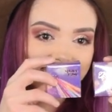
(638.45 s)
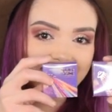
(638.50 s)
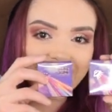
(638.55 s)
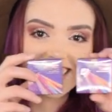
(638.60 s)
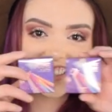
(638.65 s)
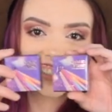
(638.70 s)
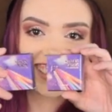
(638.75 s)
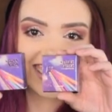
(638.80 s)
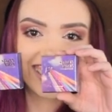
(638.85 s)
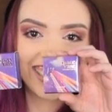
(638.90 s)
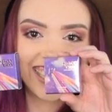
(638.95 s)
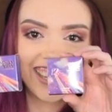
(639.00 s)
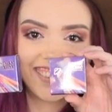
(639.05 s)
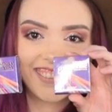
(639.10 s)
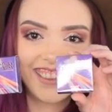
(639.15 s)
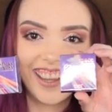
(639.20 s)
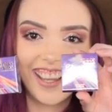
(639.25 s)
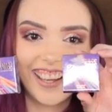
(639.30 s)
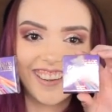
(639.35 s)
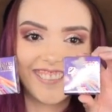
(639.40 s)
That's the
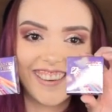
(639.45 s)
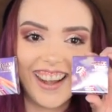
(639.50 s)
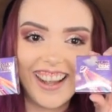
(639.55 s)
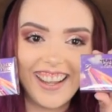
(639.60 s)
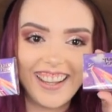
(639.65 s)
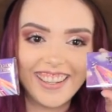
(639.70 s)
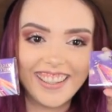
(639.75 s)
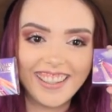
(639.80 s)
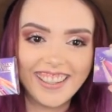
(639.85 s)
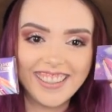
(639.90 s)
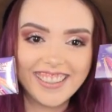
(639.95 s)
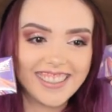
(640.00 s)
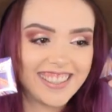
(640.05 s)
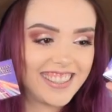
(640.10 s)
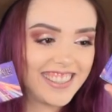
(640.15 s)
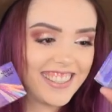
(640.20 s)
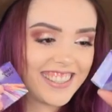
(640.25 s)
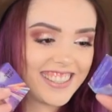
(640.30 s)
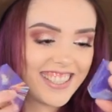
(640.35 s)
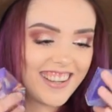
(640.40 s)
same thing, right? Is
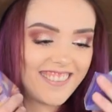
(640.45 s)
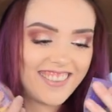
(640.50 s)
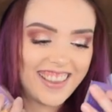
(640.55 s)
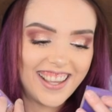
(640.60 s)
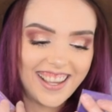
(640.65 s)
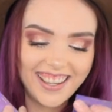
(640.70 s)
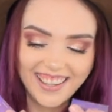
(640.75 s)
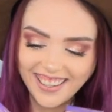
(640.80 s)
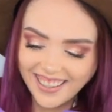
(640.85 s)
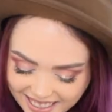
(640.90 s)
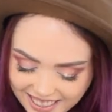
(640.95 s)
it the same thing?